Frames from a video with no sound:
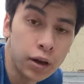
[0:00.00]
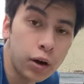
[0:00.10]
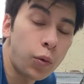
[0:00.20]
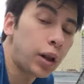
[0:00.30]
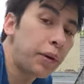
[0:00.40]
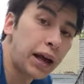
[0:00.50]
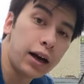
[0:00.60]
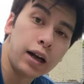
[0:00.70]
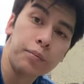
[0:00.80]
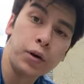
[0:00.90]
A while
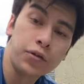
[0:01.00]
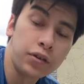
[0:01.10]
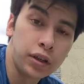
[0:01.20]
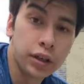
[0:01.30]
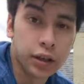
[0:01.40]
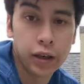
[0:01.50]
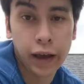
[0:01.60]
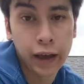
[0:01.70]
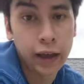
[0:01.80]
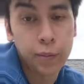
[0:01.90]
back, I posted
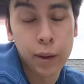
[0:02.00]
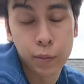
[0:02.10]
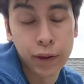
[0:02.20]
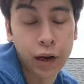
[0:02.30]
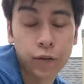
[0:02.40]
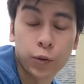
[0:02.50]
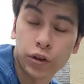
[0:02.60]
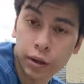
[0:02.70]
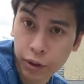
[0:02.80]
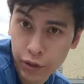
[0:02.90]
a meme about
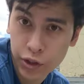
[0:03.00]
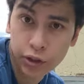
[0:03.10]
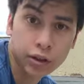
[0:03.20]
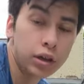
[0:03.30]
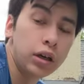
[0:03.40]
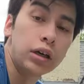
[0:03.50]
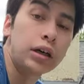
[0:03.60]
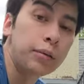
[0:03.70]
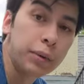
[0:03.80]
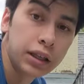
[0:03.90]
forward head posture,
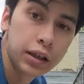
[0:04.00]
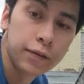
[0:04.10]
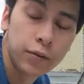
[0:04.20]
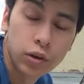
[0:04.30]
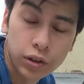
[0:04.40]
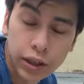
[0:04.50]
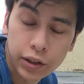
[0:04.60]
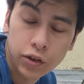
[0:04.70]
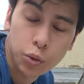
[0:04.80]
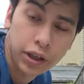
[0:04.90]
mainly for
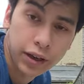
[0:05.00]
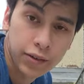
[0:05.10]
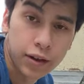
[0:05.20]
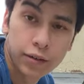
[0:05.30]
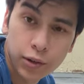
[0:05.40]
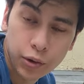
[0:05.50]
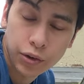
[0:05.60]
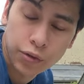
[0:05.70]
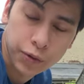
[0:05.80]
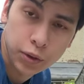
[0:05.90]
leaders while dancing. Of course,
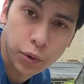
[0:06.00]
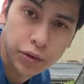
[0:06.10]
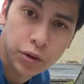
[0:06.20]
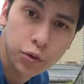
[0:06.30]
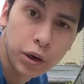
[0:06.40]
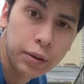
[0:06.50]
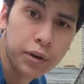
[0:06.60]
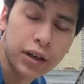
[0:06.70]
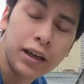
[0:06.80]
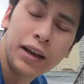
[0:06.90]
this is for West Coast swing,
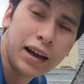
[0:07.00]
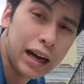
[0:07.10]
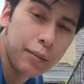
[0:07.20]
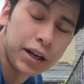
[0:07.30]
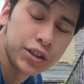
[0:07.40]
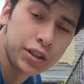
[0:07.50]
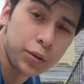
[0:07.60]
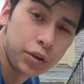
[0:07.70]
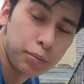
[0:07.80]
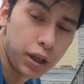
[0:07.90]
but I imagine it
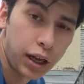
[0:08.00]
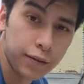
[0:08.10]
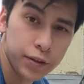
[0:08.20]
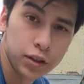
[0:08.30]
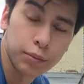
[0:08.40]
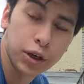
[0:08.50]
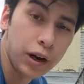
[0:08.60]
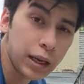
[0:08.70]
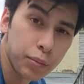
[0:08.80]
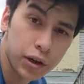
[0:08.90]
would apply for
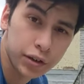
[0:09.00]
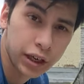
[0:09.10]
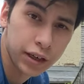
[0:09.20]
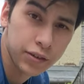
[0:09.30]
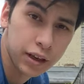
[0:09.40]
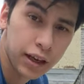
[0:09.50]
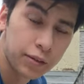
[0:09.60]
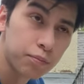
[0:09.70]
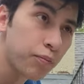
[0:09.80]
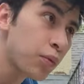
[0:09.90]
any partner dancing. And